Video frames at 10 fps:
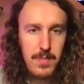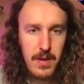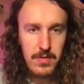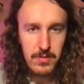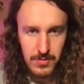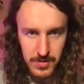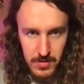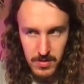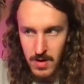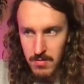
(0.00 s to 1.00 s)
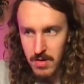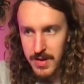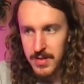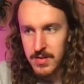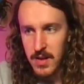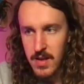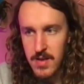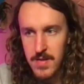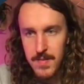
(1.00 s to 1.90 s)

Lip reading: pixels, should do nicely.